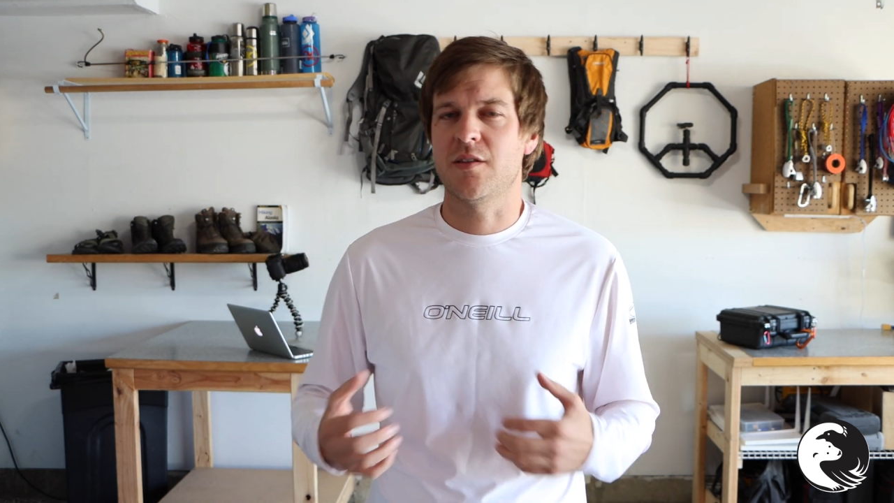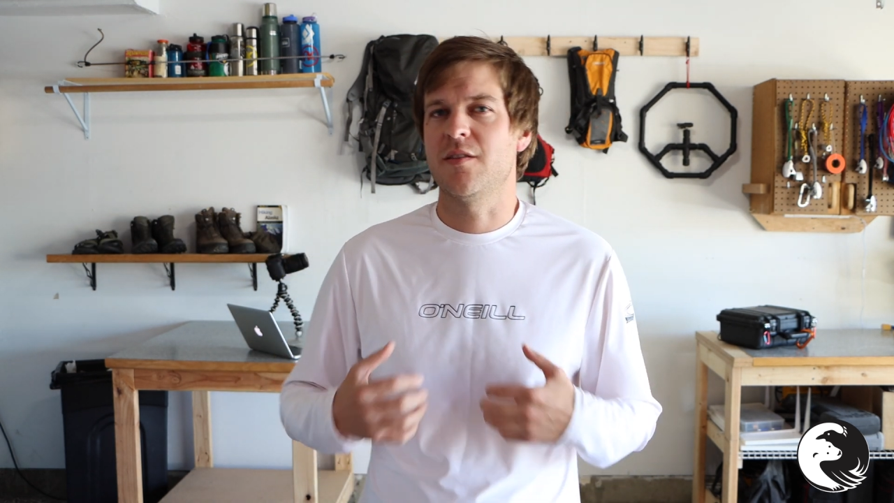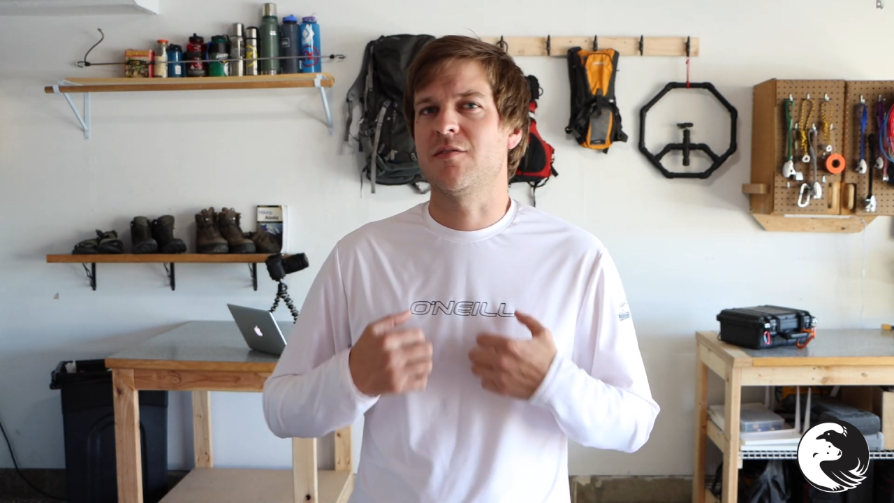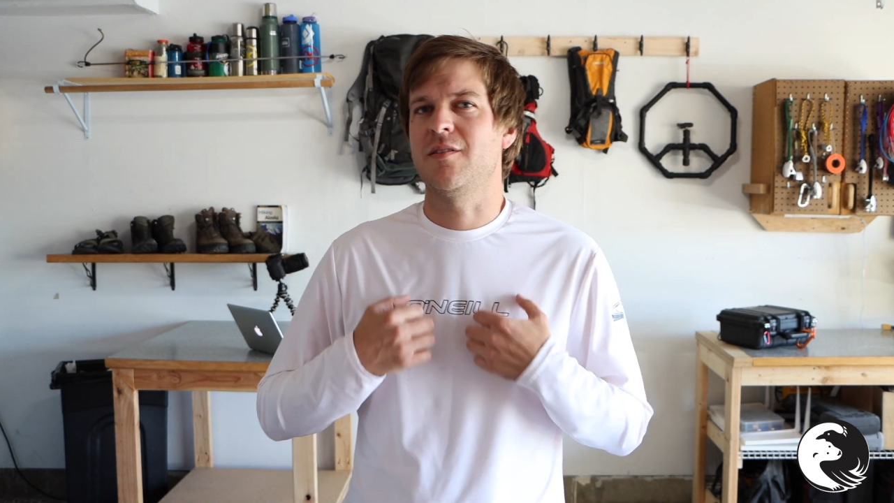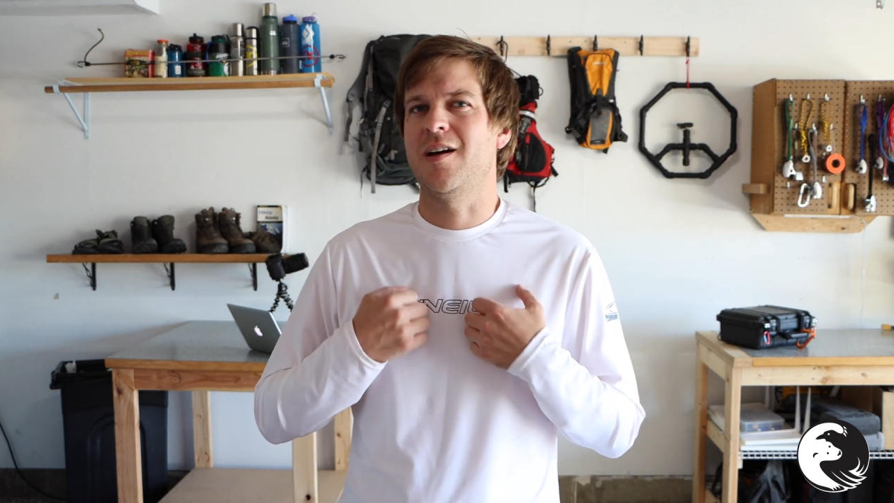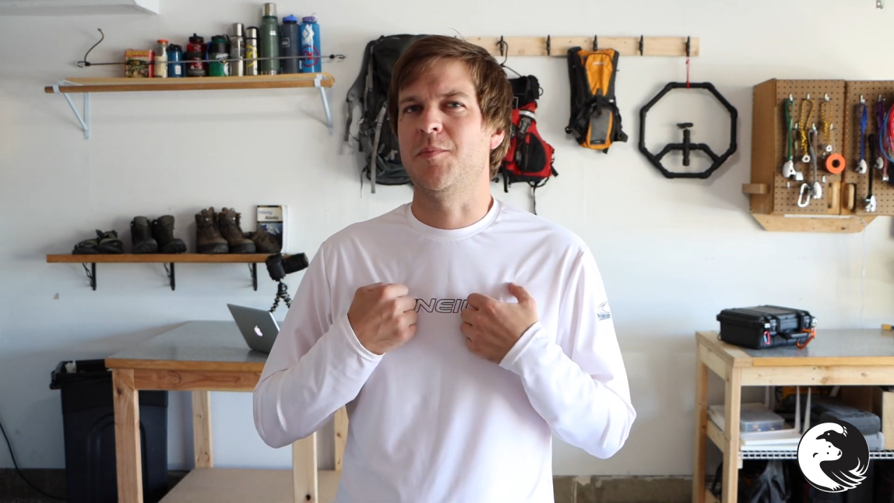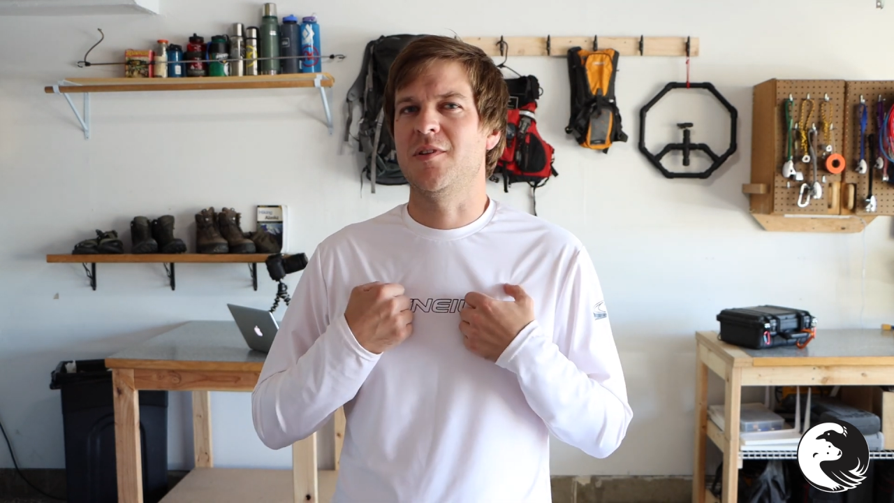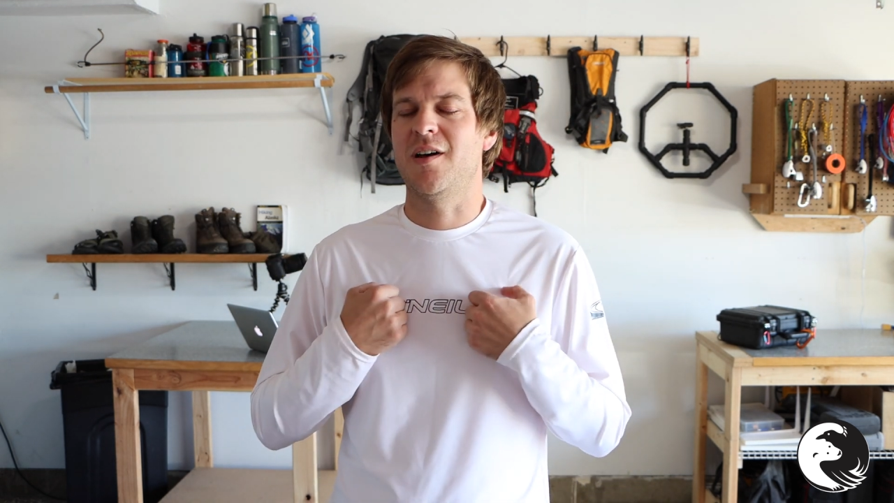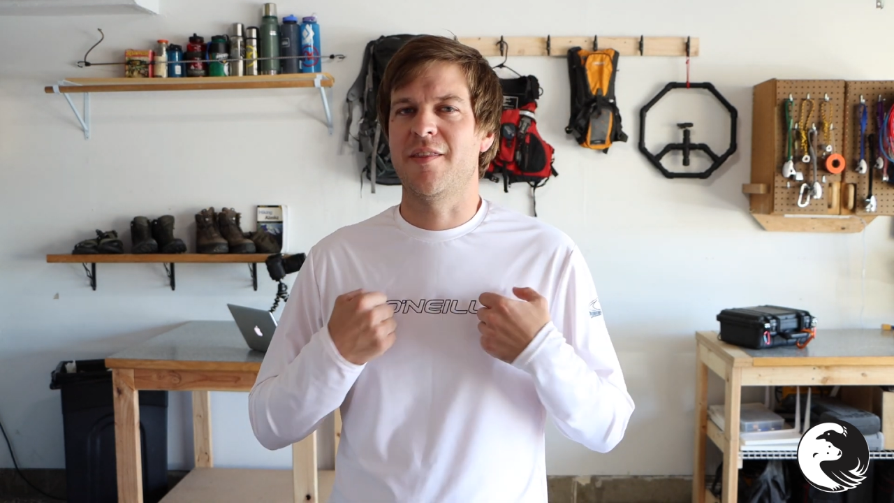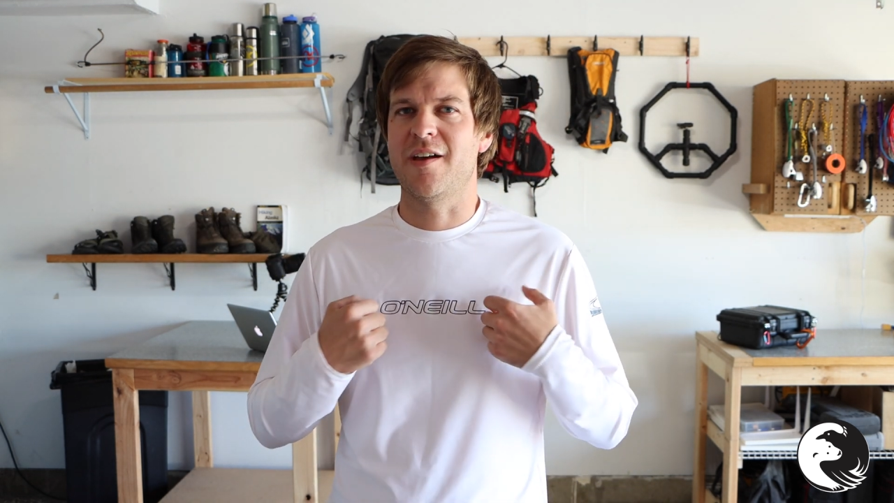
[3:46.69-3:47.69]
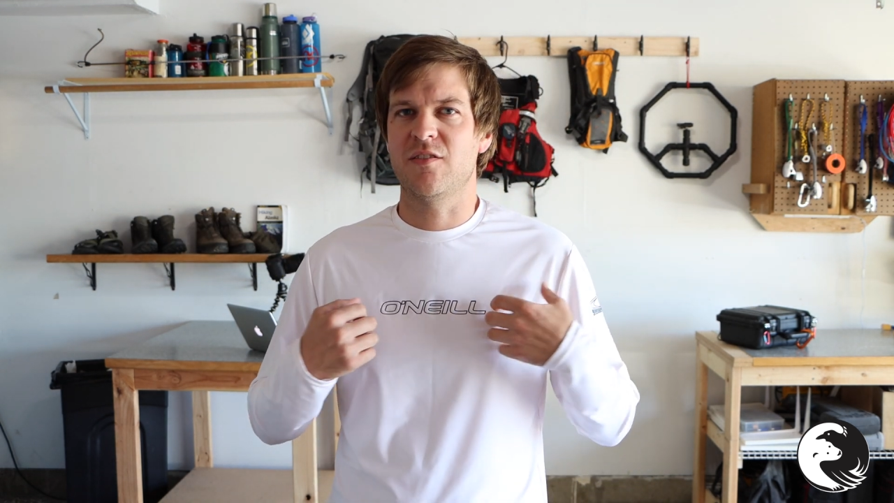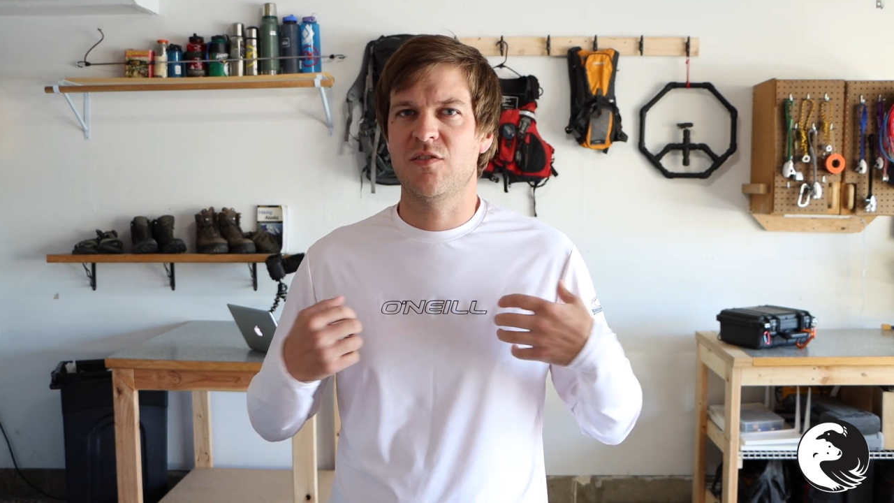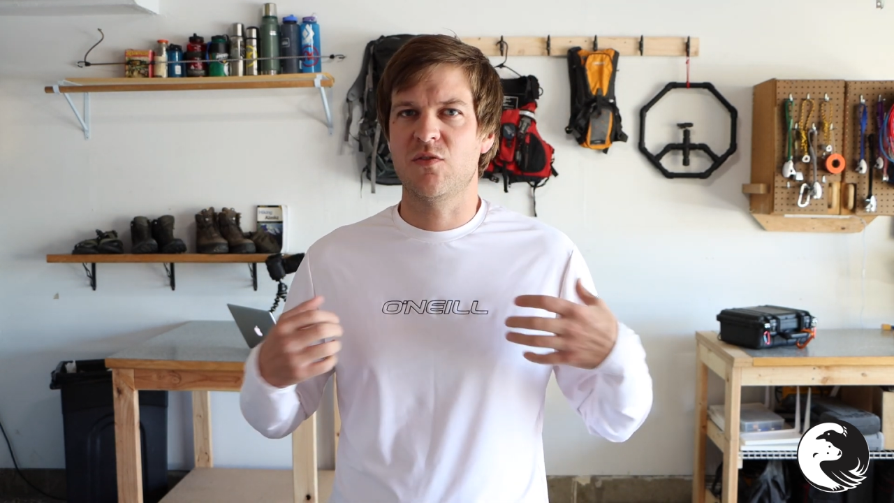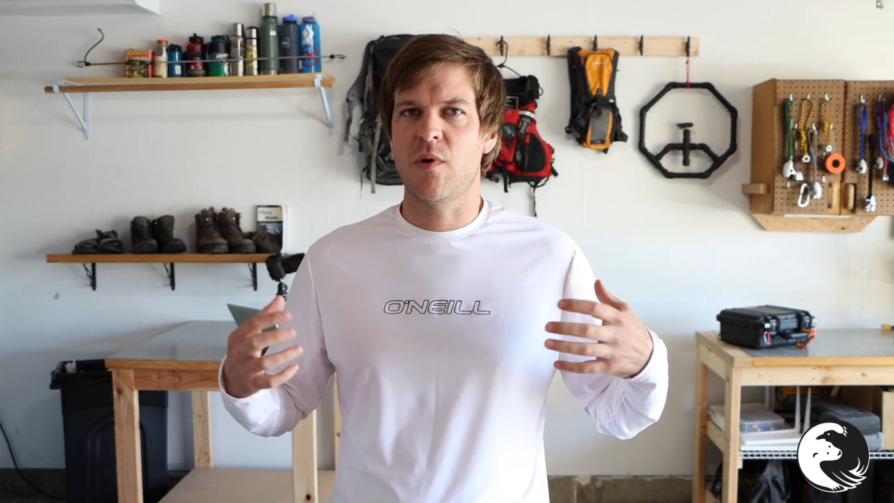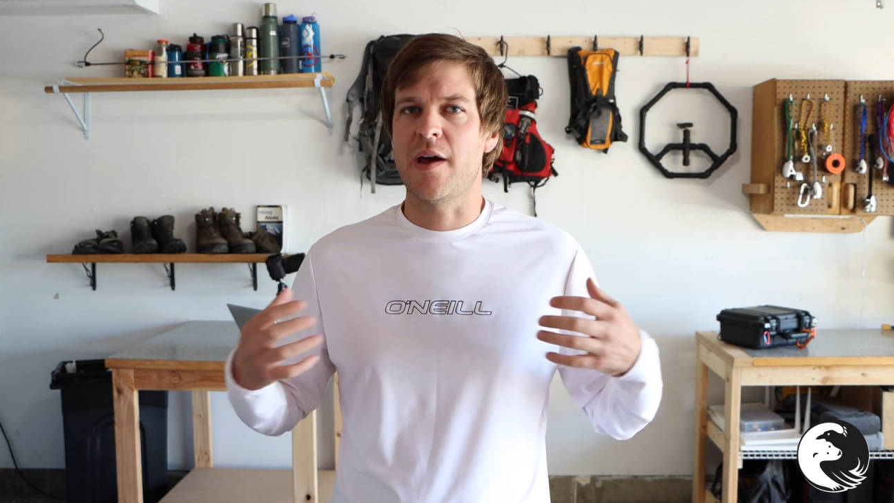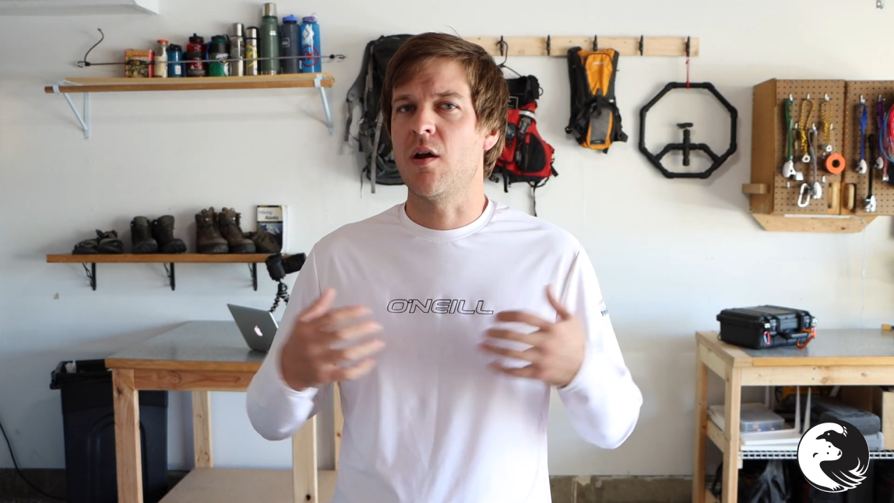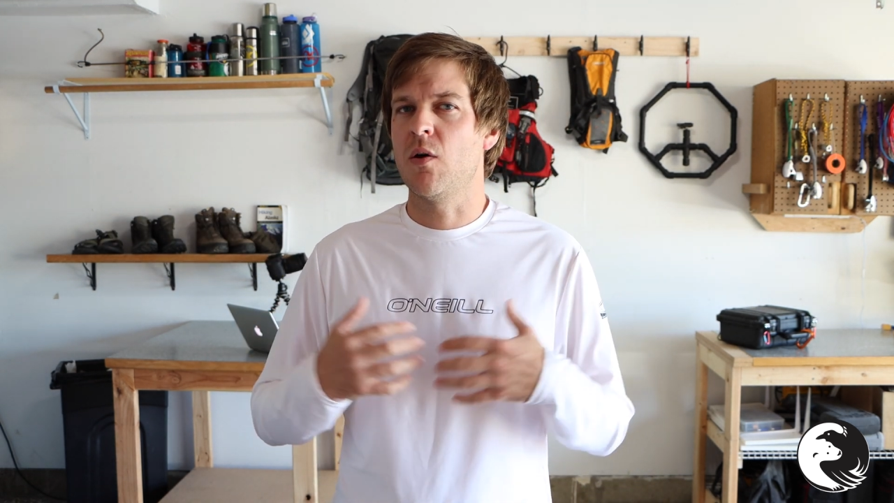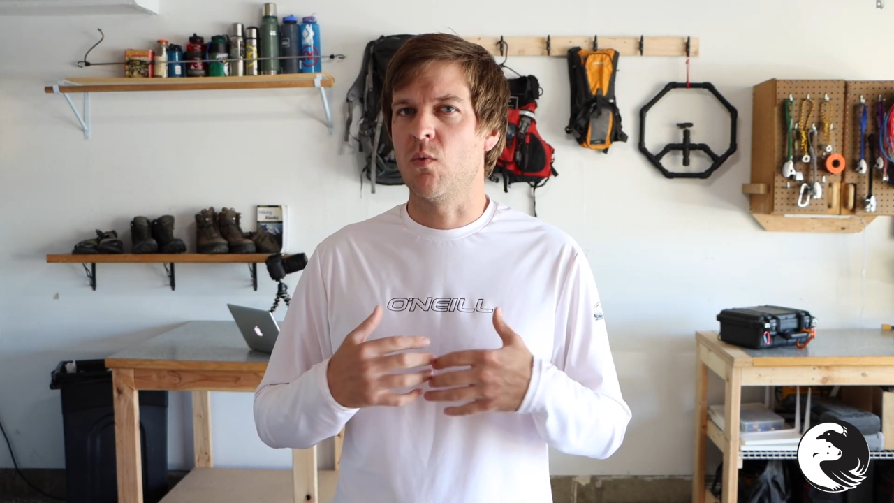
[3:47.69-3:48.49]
and this will help a lot of that sweat